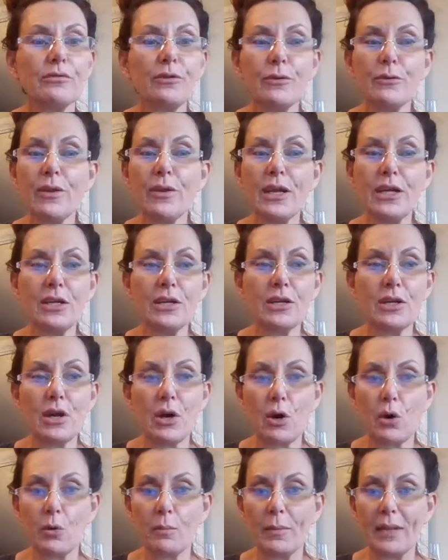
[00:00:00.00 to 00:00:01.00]
of you that
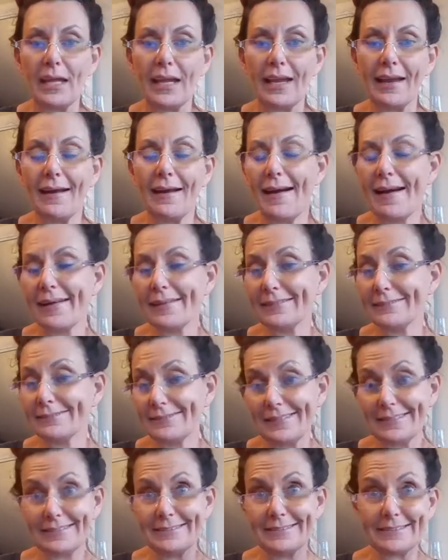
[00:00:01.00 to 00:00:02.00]
know me, I don't
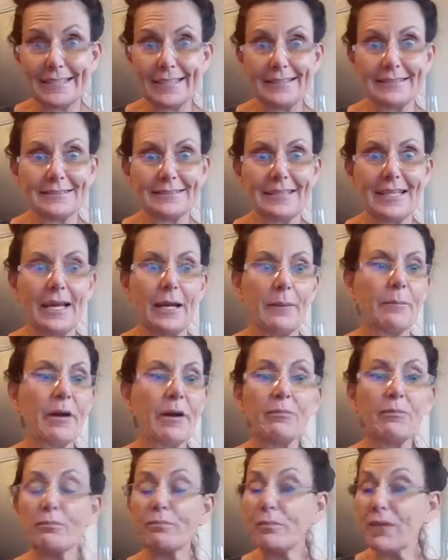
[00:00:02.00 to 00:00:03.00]
need to say this again,
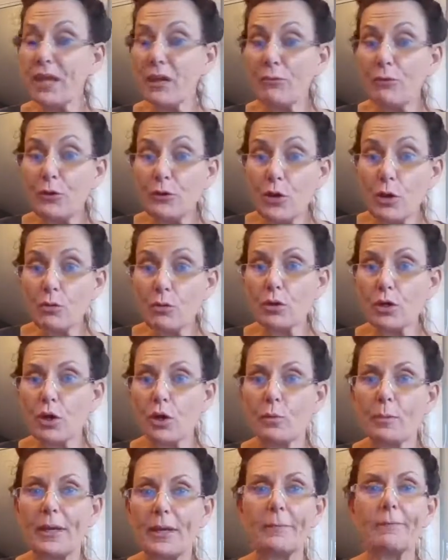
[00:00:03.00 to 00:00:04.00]
but if you don't
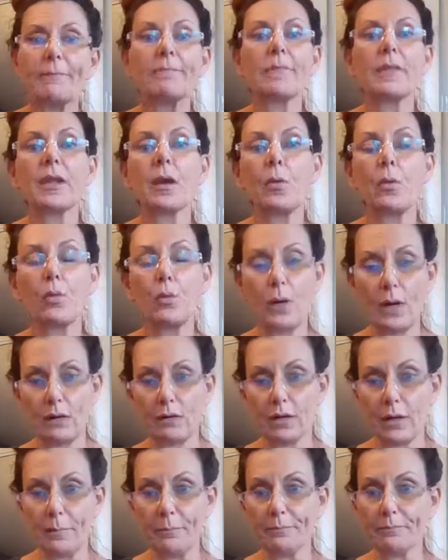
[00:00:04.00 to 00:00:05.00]
know me,
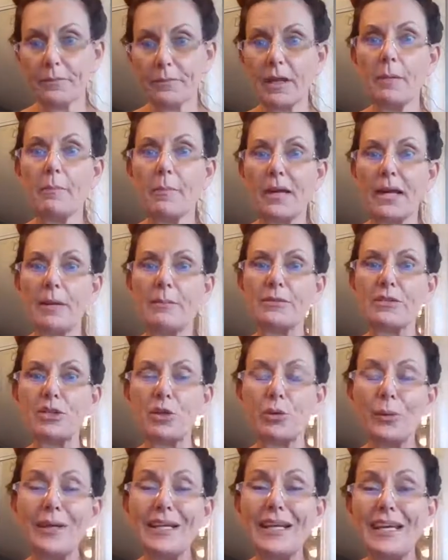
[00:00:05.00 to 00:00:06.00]
welcome. My name is
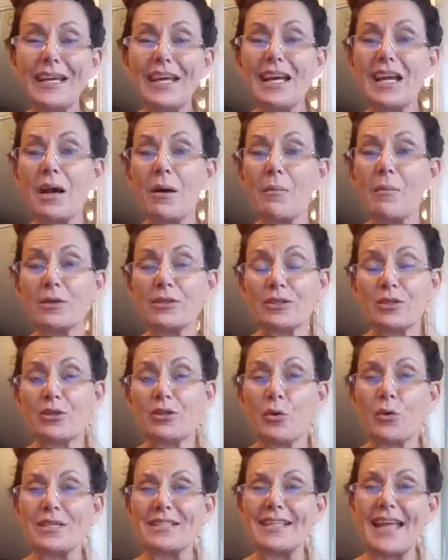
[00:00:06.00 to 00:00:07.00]
Corina, and I'm also
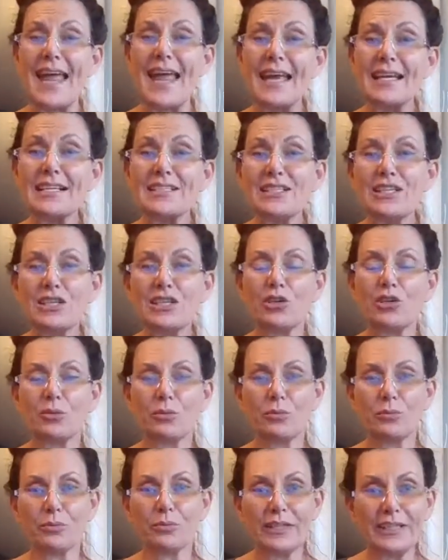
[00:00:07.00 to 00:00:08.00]
known as Auntie
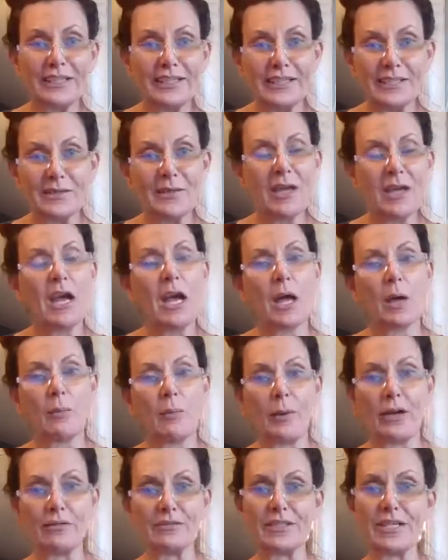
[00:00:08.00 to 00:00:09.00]
Corina,
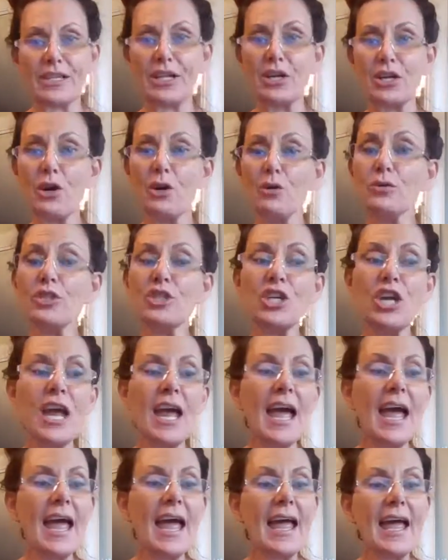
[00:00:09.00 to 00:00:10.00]
parenting
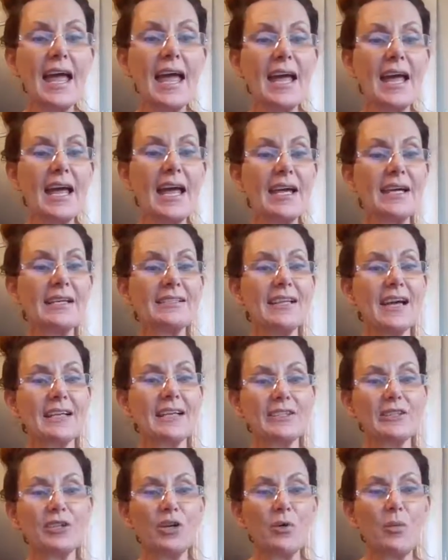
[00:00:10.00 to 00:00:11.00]
coach. And
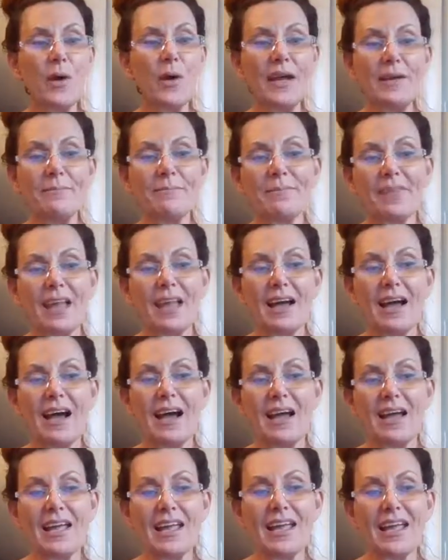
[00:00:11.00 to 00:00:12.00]
you know what?
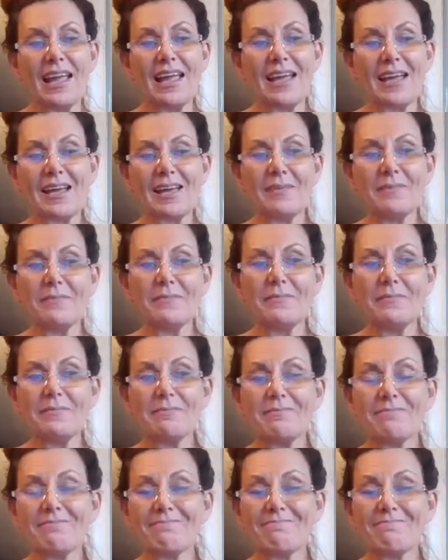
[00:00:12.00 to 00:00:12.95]
I am